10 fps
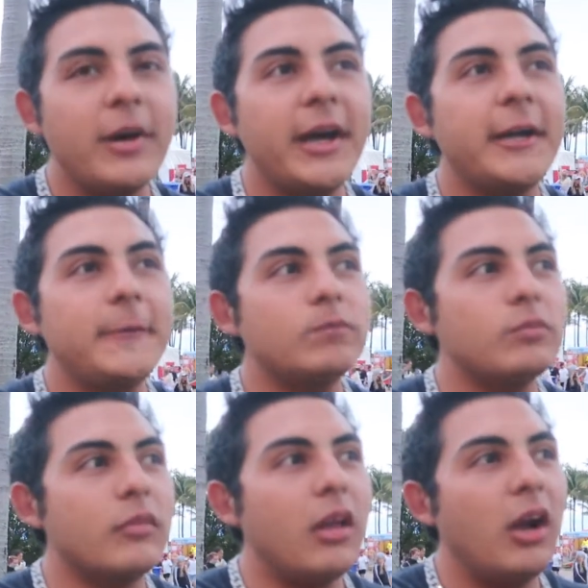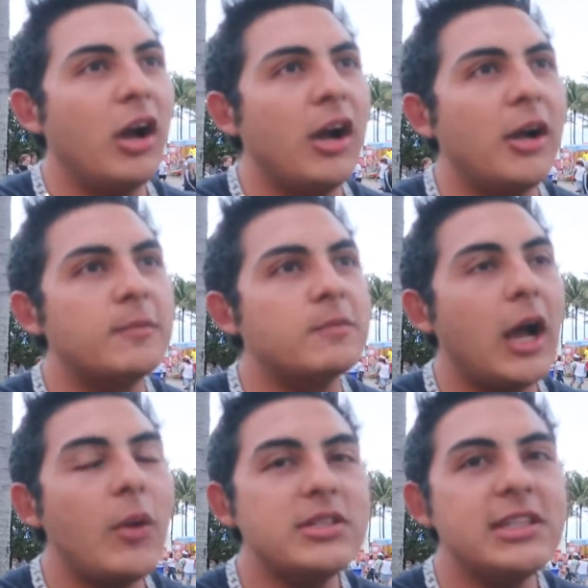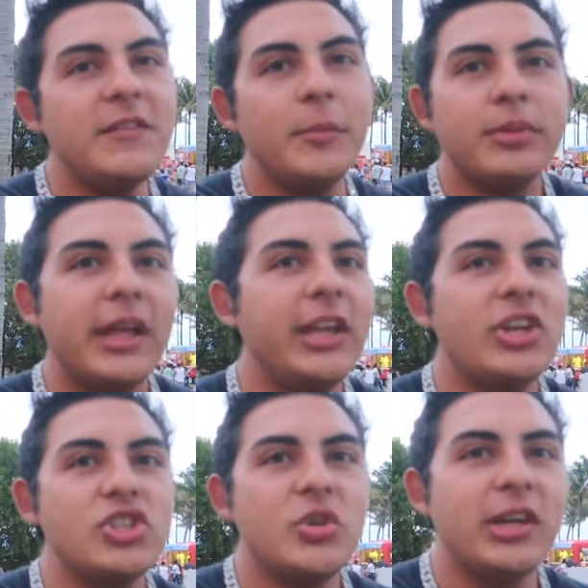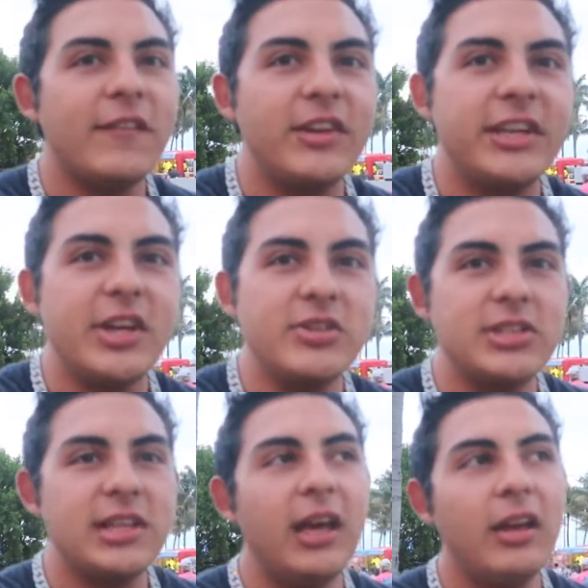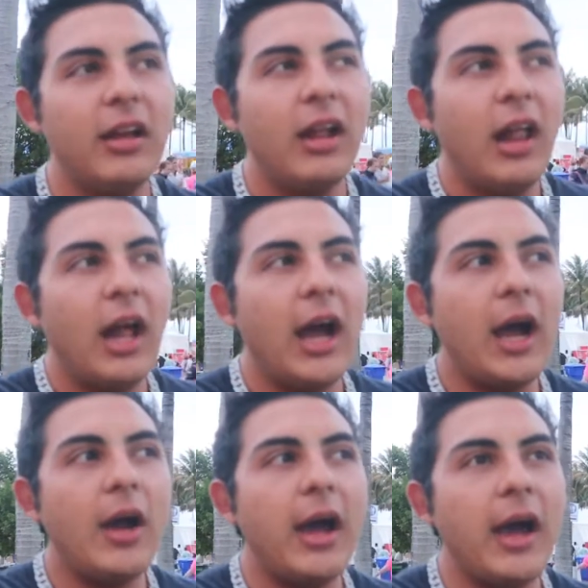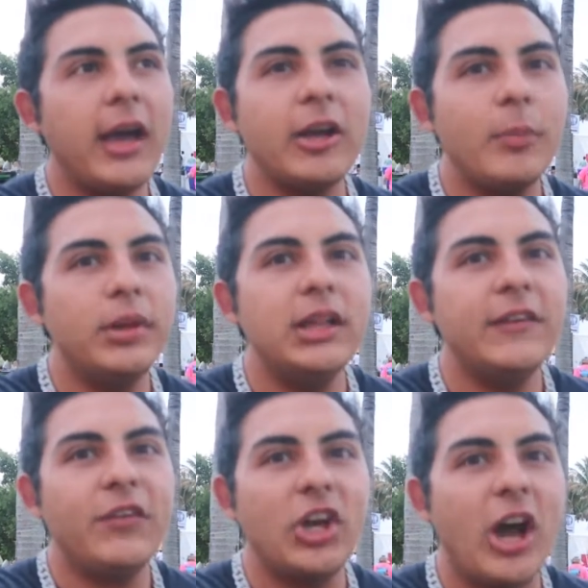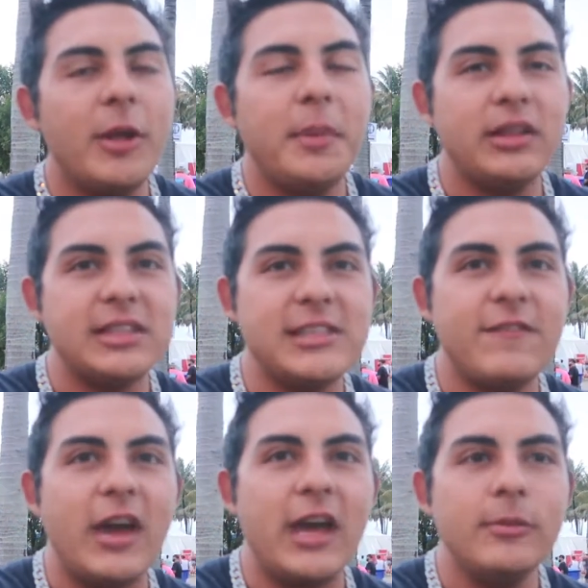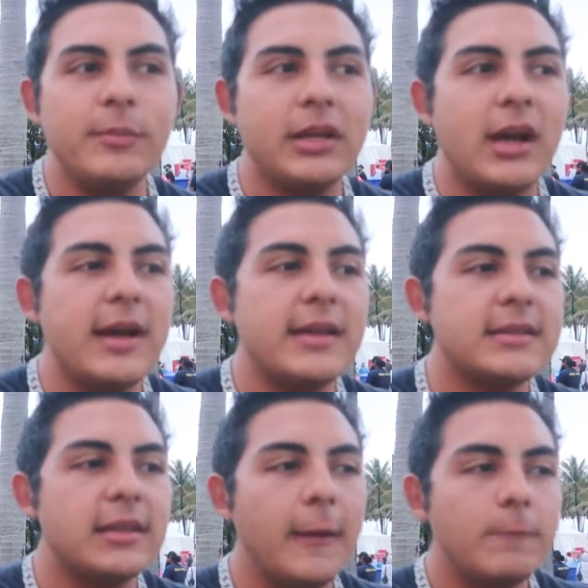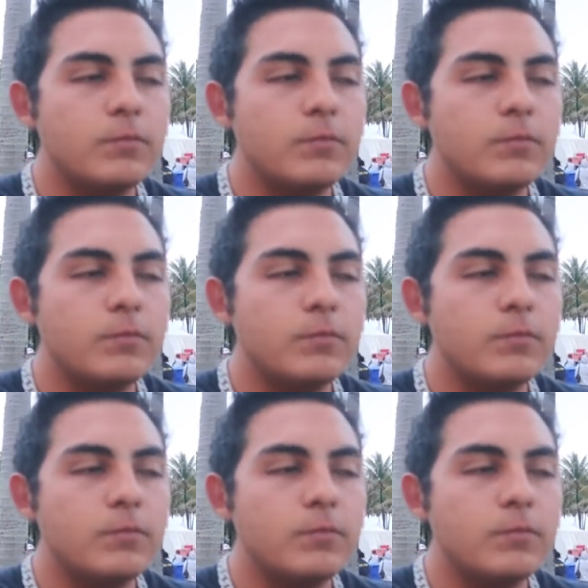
But I wasn't even planning on doing a video today. I completely forgot about this event because